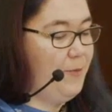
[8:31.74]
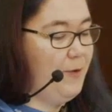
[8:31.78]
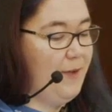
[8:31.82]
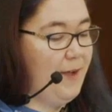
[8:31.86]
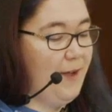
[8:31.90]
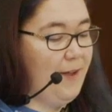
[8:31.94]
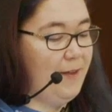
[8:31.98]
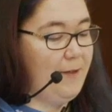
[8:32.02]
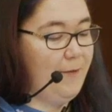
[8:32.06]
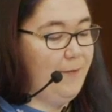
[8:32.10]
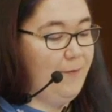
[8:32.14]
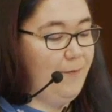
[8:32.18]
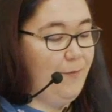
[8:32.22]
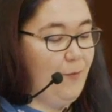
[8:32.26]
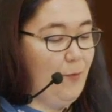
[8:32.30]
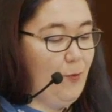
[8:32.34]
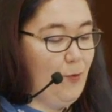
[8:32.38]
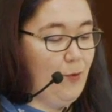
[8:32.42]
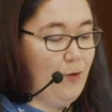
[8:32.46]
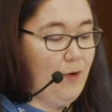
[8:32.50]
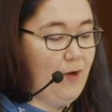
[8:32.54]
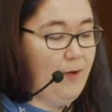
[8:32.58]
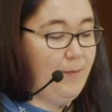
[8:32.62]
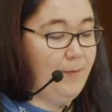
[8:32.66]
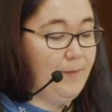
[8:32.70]
got the
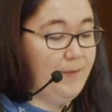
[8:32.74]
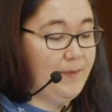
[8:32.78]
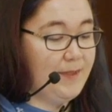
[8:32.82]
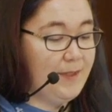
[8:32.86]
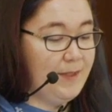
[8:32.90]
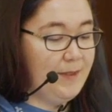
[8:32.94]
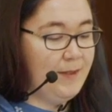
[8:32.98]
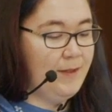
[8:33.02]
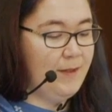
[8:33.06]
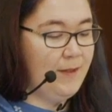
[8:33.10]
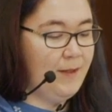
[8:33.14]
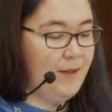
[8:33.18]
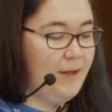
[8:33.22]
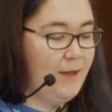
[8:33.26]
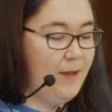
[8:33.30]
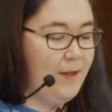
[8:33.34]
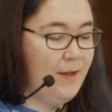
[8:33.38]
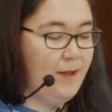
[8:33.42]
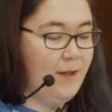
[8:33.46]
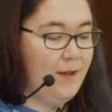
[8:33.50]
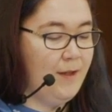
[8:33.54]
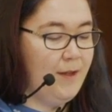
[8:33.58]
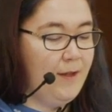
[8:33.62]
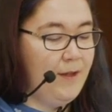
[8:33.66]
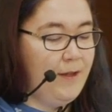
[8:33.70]
forums.
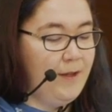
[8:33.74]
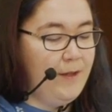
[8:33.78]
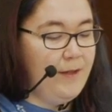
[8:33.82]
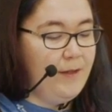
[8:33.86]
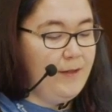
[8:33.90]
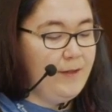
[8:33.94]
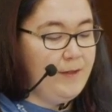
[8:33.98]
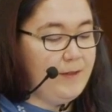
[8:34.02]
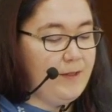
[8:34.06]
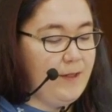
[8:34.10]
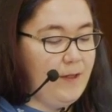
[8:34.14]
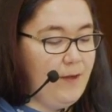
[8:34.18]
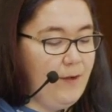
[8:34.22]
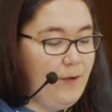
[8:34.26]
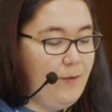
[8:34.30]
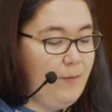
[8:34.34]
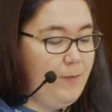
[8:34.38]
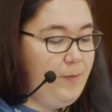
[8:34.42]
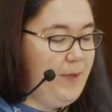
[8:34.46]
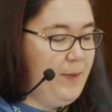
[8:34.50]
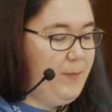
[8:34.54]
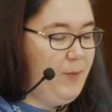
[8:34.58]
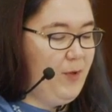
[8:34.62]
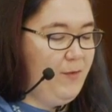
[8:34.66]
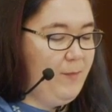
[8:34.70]
So
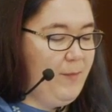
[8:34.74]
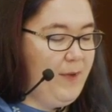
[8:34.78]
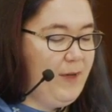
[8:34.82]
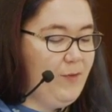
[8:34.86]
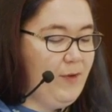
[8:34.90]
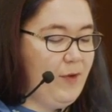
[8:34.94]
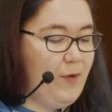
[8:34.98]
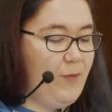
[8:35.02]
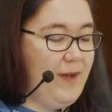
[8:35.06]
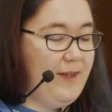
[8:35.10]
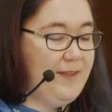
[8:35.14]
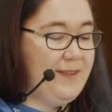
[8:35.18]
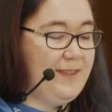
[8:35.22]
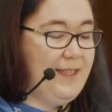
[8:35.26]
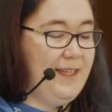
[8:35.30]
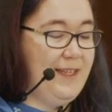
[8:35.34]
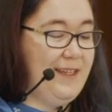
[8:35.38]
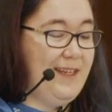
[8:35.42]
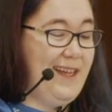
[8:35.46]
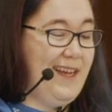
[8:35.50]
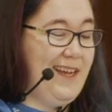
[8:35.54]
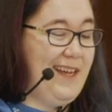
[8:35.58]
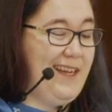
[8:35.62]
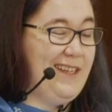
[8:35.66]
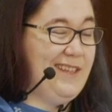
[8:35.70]
people have been
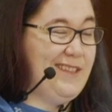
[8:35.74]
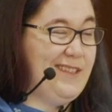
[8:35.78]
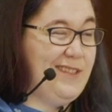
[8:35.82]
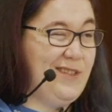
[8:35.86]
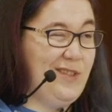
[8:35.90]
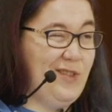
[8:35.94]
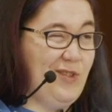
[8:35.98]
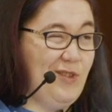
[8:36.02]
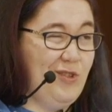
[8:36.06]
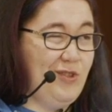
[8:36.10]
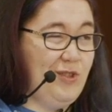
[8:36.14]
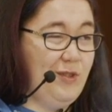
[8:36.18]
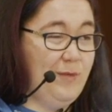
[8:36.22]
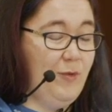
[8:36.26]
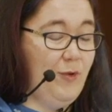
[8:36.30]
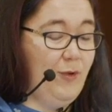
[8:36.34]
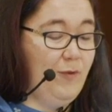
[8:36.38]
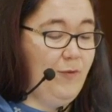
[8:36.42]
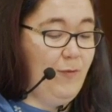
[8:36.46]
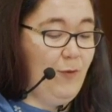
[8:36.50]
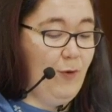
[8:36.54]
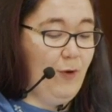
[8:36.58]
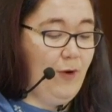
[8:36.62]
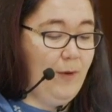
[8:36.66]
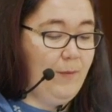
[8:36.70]
requesting a searchable
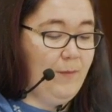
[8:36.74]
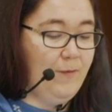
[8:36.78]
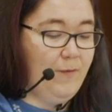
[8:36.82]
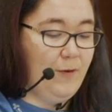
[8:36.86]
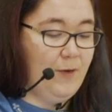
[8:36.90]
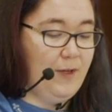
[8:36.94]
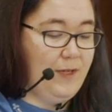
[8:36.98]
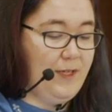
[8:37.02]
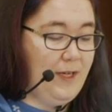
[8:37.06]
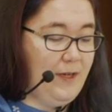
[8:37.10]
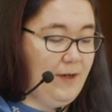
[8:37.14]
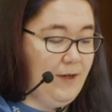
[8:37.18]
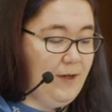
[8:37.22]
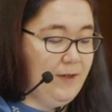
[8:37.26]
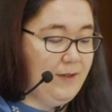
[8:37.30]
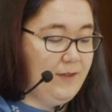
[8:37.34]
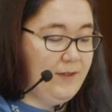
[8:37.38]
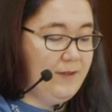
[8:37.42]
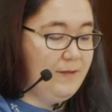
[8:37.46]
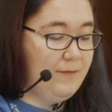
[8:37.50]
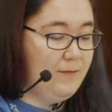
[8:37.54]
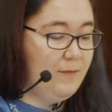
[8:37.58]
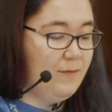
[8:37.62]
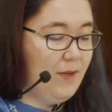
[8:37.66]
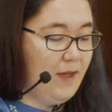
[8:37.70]
forum for
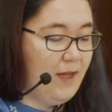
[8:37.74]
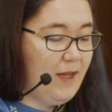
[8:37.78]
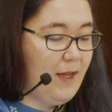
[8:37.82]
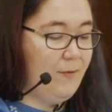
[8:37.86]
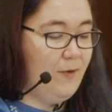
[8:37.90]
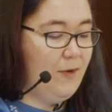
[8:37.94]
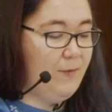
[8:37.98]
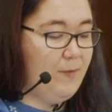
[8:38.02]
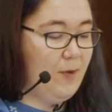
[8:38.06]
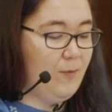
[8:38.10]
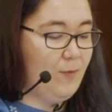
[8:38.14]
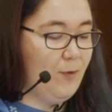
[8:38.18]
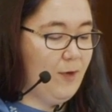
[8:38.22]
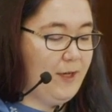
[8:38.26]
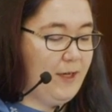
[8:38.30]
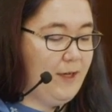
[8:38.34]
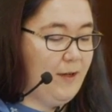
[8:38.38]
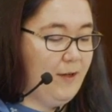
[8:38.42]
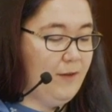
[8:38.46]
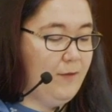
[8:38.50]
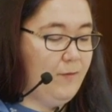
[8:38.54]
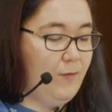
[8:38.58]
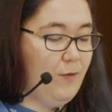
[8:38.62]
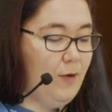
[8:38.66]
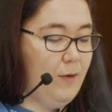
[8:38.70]
years, and we've been working
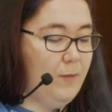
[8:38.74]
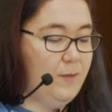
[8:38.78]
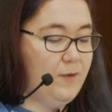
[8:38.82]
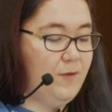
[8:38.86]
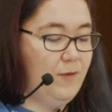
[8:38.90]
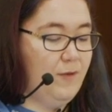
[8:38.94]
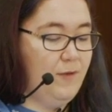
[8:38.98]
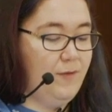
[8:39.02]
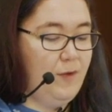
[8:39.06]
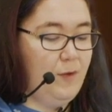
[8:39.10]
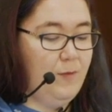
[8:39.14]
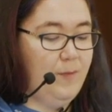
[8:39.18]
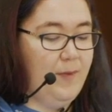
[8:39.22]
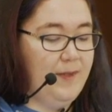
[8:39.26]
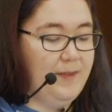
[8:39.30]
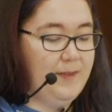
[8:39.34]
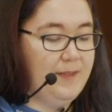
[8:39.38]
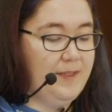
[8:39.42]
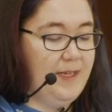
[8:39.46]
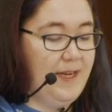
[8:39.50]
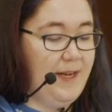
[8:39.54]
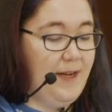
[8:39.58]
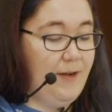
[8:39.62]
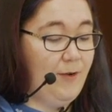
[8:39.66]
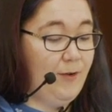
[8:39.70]
on the forums for a few
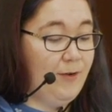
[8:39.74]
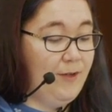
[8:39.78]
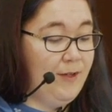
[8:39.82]
months now.